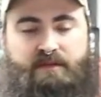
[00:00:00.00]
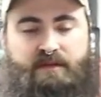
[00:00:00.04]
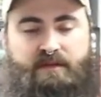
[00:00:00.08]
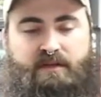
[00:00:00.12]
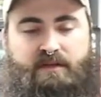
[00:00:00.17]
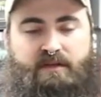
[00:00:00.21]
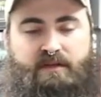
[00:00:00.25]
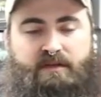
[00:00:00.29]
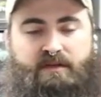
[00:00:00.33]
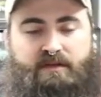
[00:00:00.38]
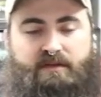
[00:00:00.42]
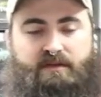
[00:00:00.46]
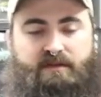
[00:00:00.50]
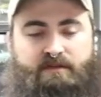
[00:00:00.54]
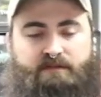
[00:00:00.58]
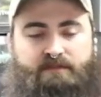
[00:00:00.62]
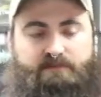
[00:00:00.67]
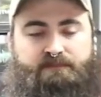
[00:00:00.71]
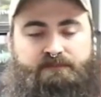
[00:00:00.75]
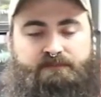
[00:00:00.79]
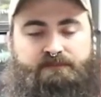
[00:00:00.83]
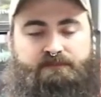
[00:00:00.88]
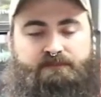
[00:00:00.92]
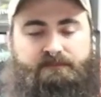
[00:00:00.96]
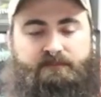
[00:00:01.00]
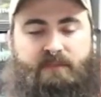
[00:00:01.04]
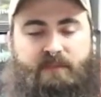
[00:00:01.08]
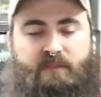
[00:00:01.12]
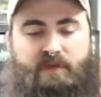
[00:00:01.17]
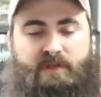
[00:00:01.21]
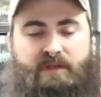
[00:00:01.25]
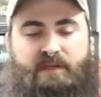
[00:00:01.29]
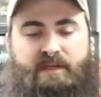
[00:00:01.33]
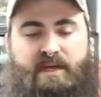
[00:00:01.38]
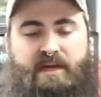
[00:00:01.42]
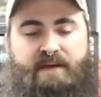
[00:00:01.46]
um,
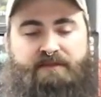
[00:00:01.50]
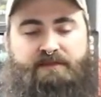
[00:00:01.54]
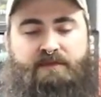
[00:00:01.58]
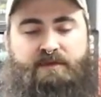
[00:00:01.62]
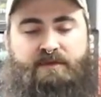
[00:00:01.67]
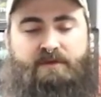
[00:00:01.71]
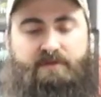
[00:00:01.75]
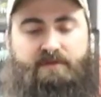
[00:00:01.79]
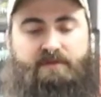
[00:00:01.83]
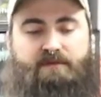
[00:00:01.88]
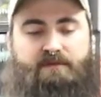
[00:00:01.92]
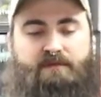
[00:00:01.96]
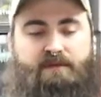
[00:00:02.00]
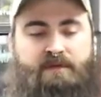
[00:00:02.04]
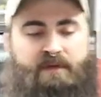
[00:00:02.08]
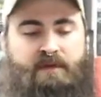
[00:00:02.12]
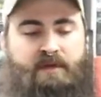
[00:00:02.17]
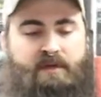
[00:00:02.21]
in the afternoon.